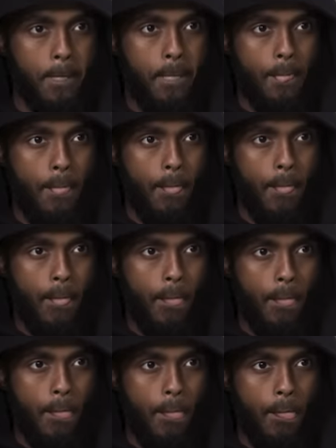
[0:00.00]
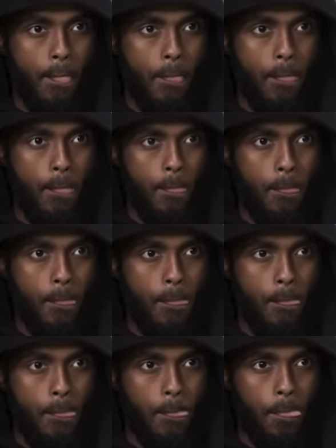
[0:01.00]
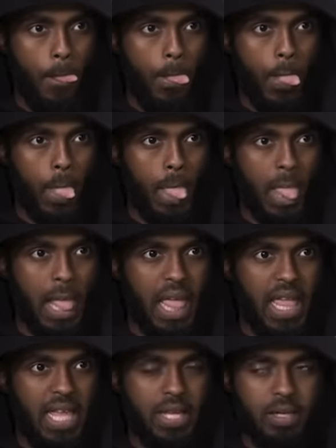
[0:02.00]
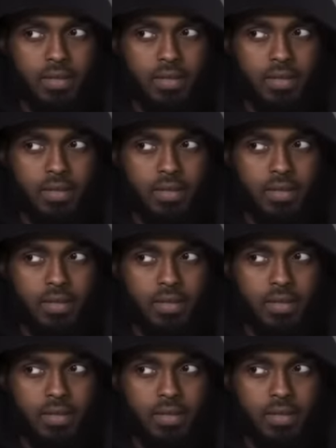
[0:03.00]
This person isn't speaking.